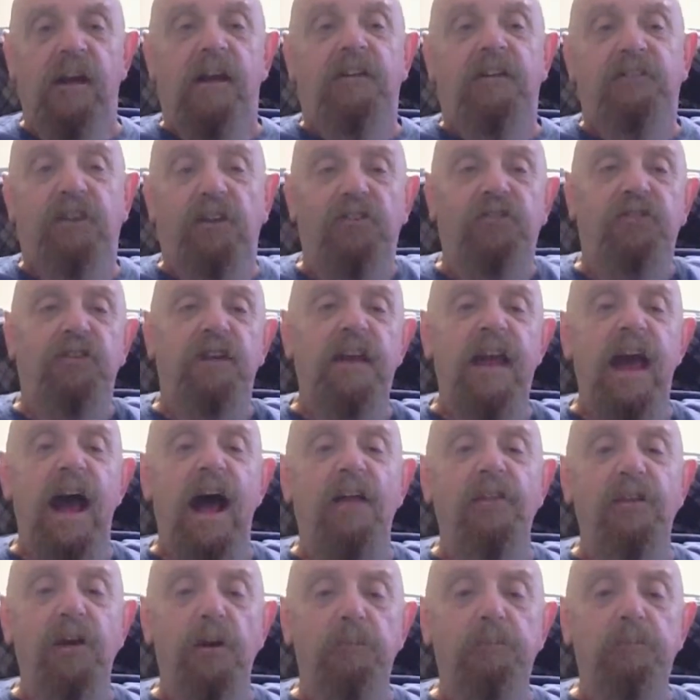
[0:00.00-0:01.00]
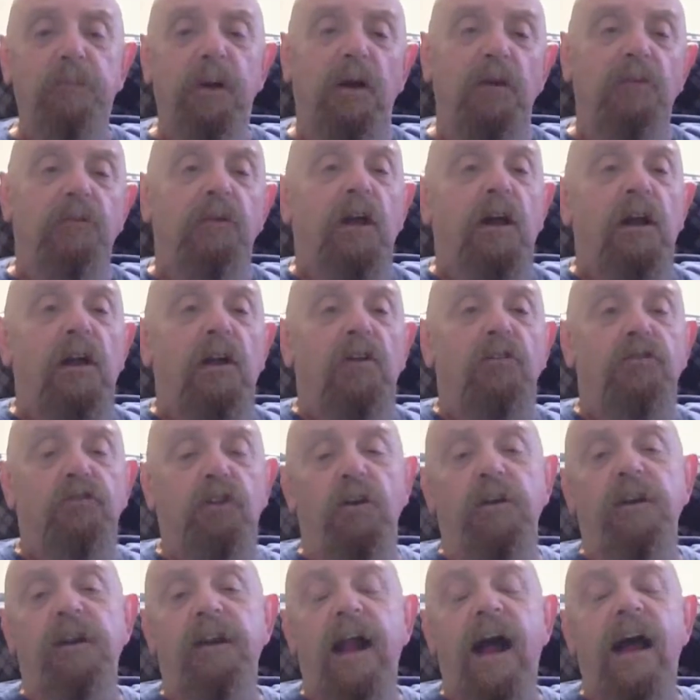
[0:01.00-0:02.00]
to see how they're built,
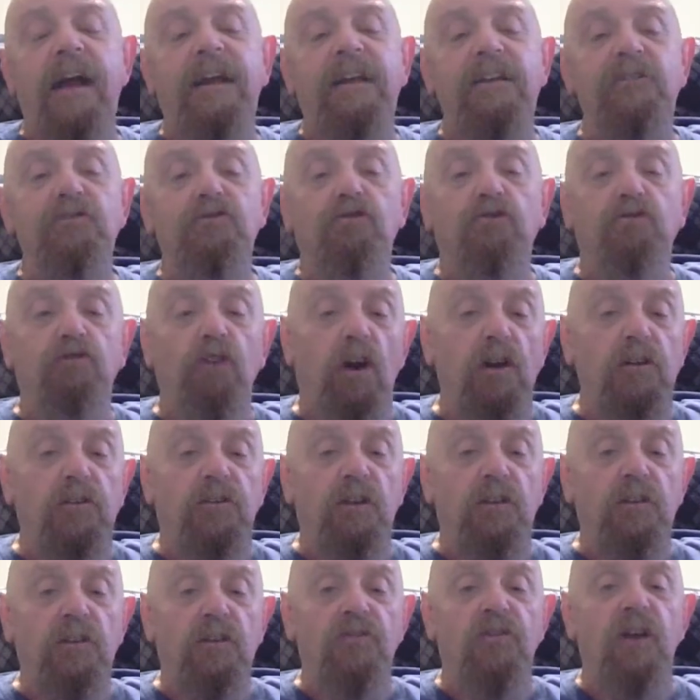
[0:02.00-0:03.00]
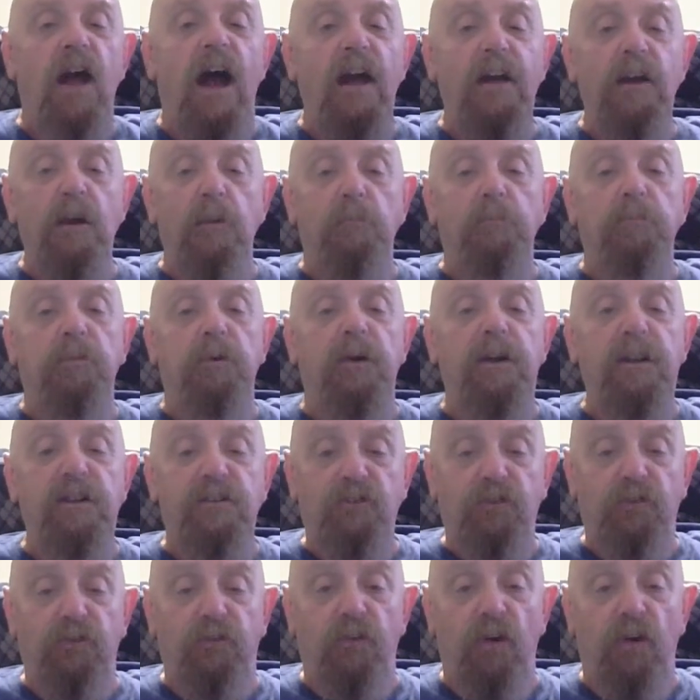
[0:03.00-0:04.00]
so that I can start to design a
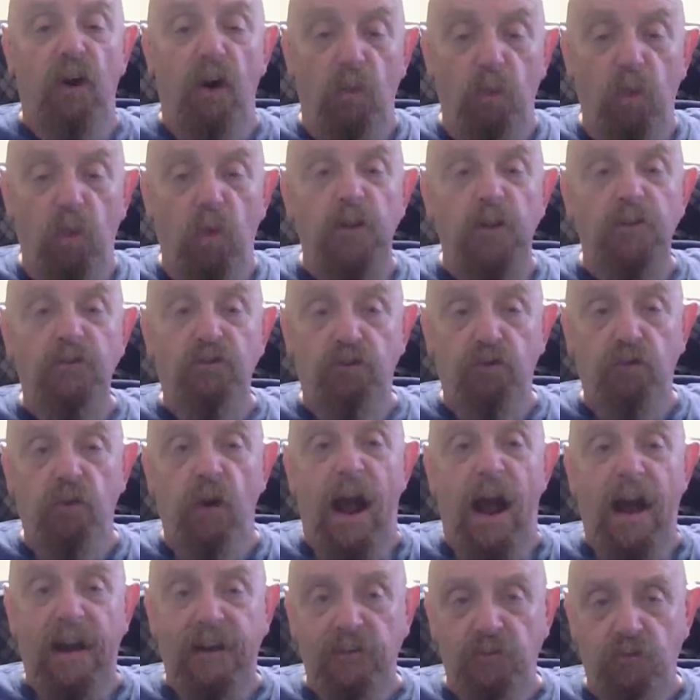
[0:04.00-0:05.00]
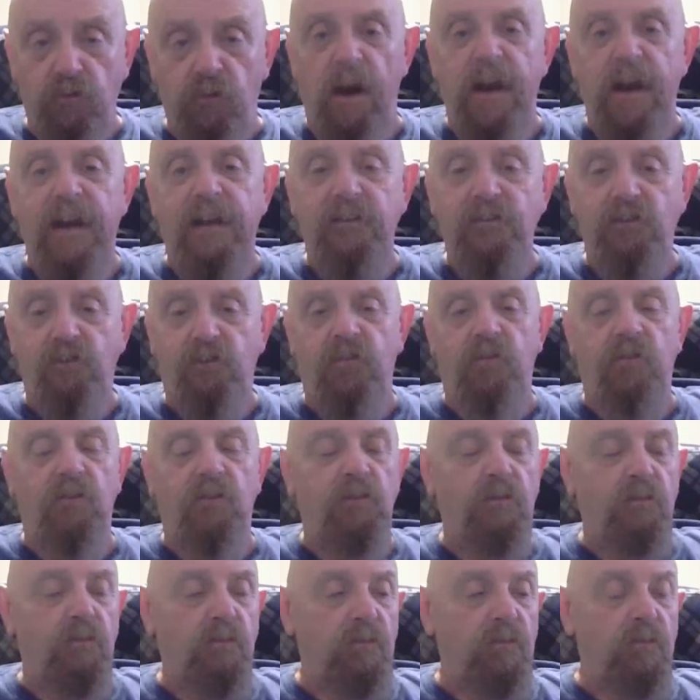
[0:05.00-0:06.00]
bridge for a wood track trains,
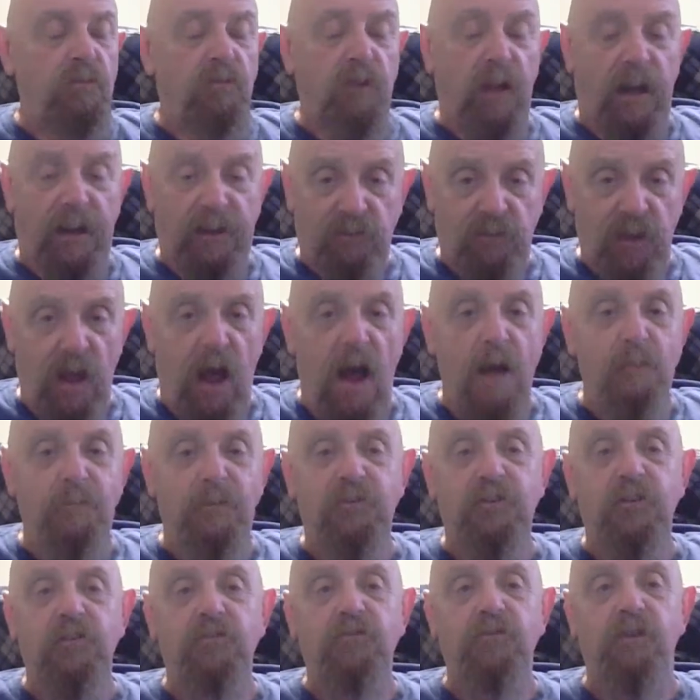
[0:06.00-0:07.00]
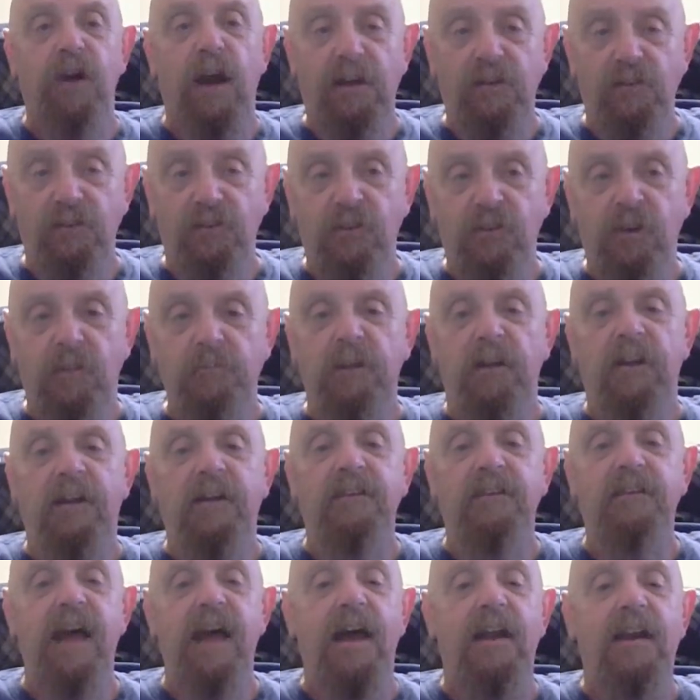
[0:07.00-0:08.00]
like Thomas the Train or something
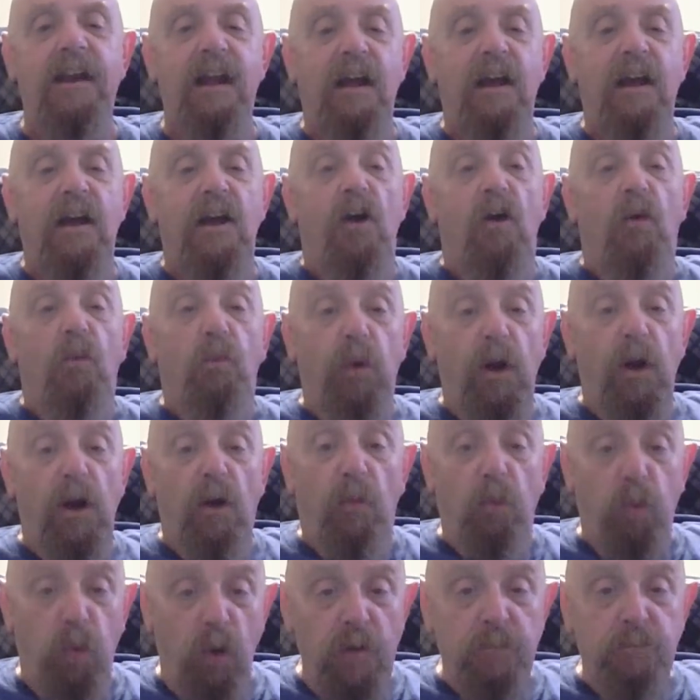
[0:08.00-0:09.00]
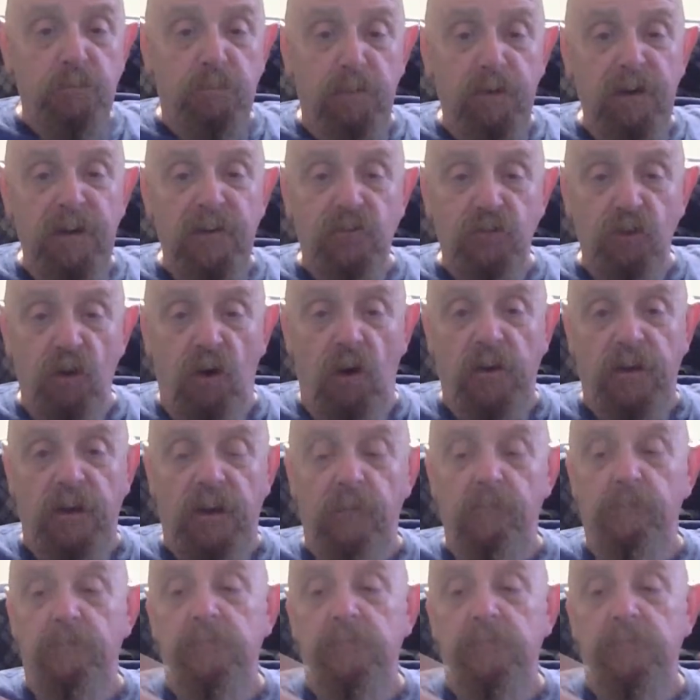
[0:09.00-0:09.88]
like that, with a wood bridge on it.